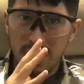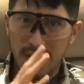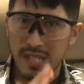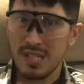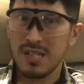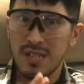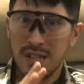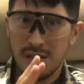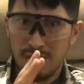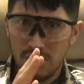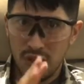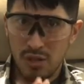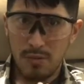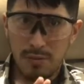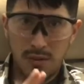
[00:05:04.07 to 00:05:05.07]
a decent enough
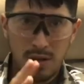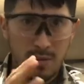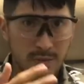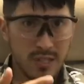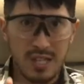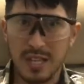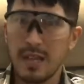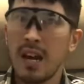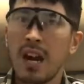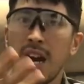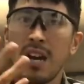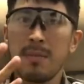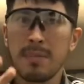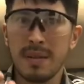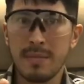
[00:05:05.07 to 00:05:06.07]
job. Obviously,
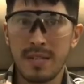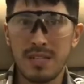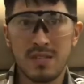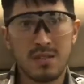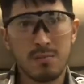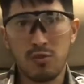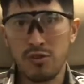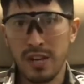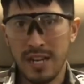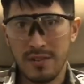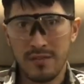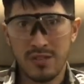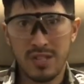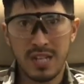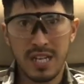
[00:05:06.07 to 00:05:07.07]
higher BBs, the more
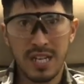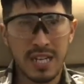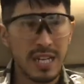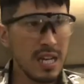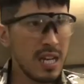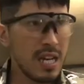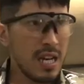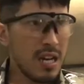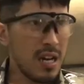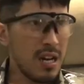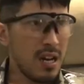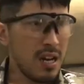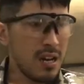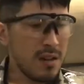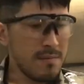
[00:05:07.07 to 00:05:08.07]
accuracy.
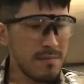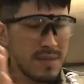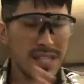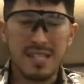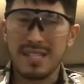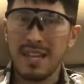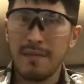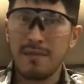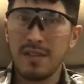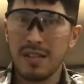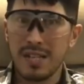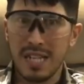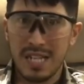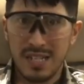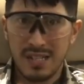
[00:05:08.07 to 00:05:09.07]
This definitely
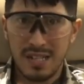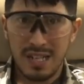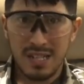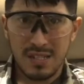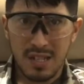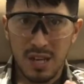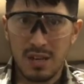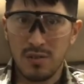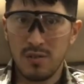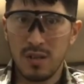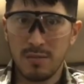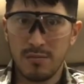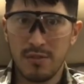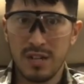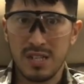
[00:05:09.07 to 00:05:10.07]
needs internal
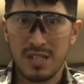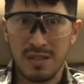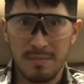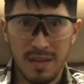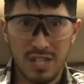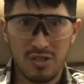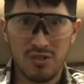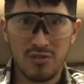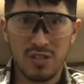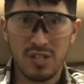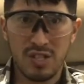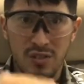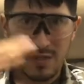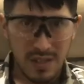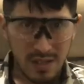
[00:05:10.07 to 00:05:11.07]
upgrades to make sure it
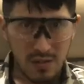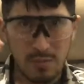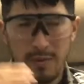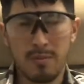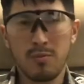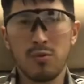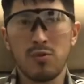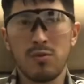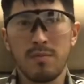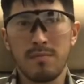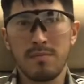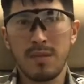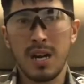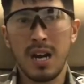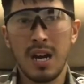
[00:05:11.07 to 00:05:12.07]
shoots a little bit more
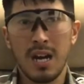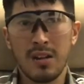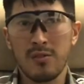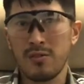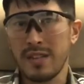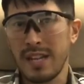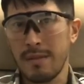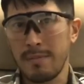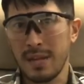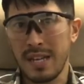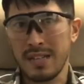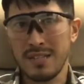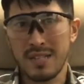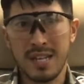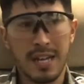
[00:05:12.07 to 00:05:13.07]
higher on the FPS
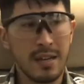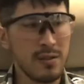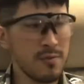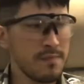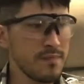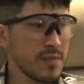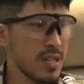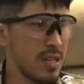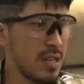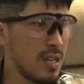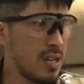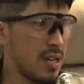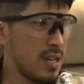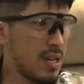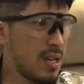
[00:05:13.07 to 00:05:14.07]
scale.
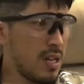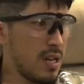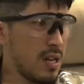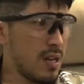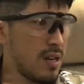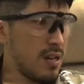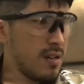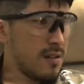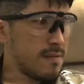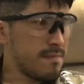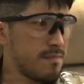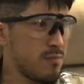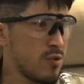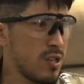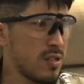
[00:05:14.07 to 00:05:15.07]

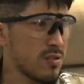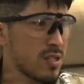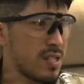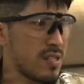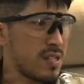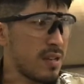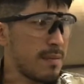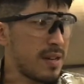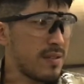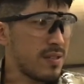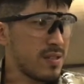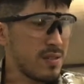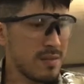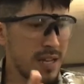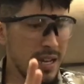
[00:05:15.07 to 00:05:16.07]
What else can I say about
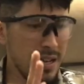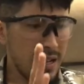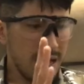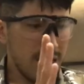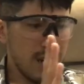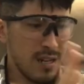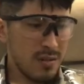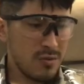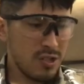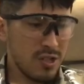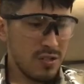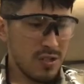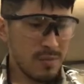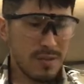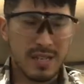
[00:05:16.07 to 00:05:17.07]
this? Yeah, I was
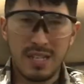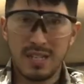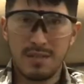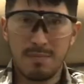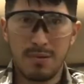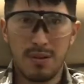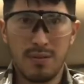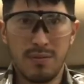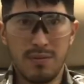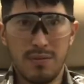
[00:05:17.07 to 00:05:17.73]
shooting with this, both